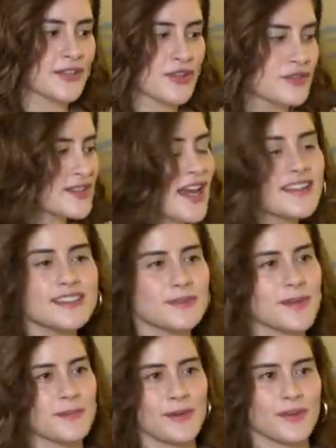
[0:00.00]
Like, there are tons
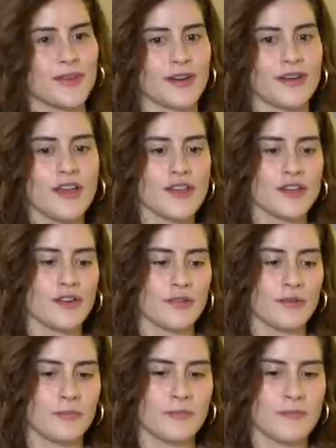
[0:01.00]
of people. There, you
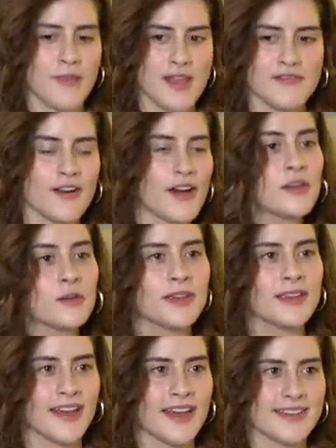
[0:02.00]
know, my
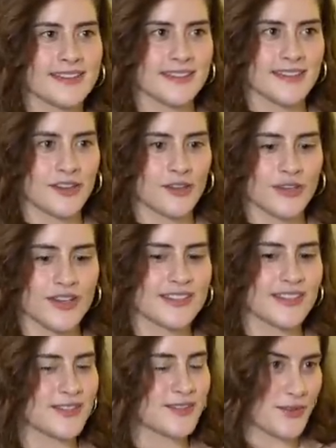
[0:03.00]
following has
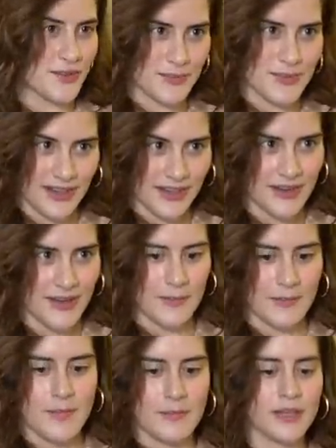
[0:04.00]
increased on social
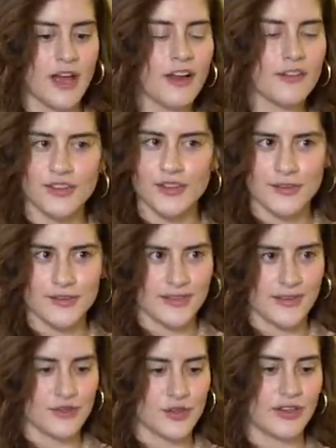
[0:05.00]
media. My blog views
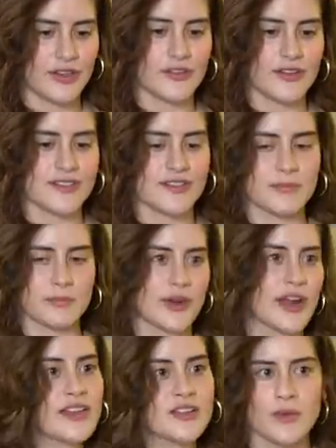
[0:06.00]
have totally increased. There's
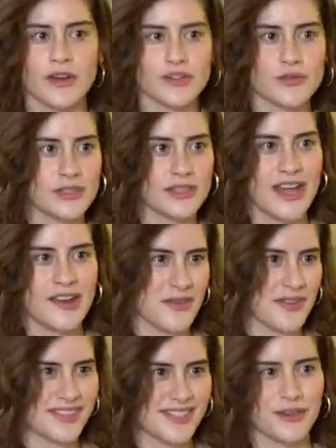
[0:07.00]
brands wanting to align
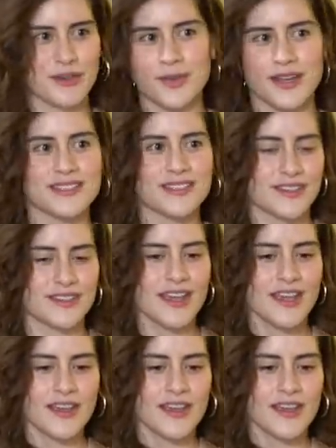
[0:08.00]
with zero waste. There's